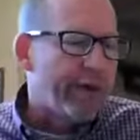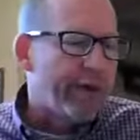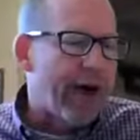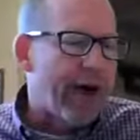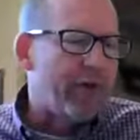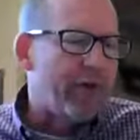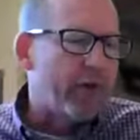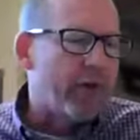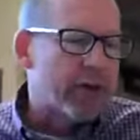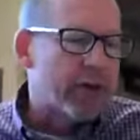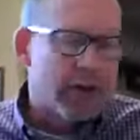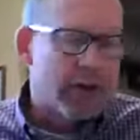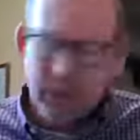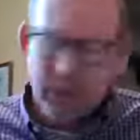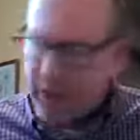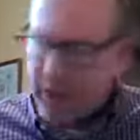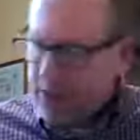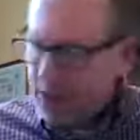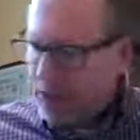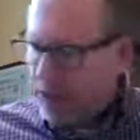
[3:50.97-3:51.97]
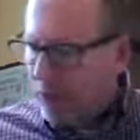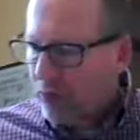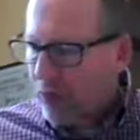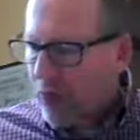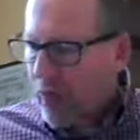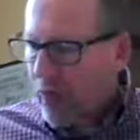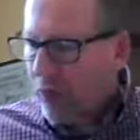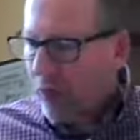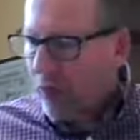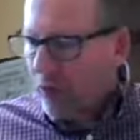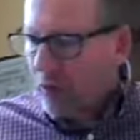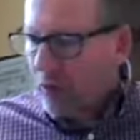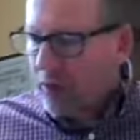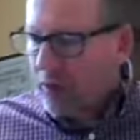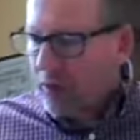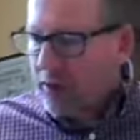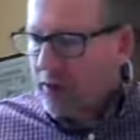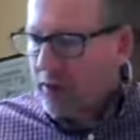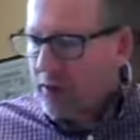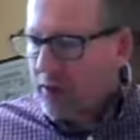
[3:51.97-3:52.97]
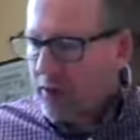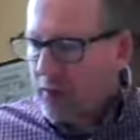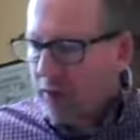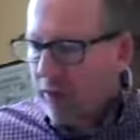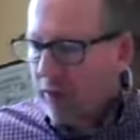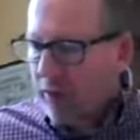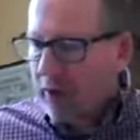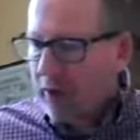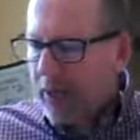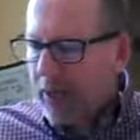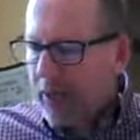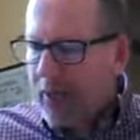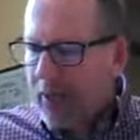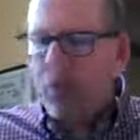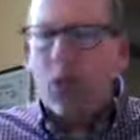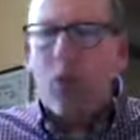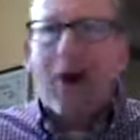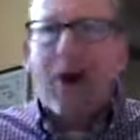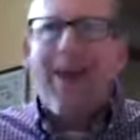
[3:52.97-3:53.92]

5 verses 6 through 8, we're going to discover again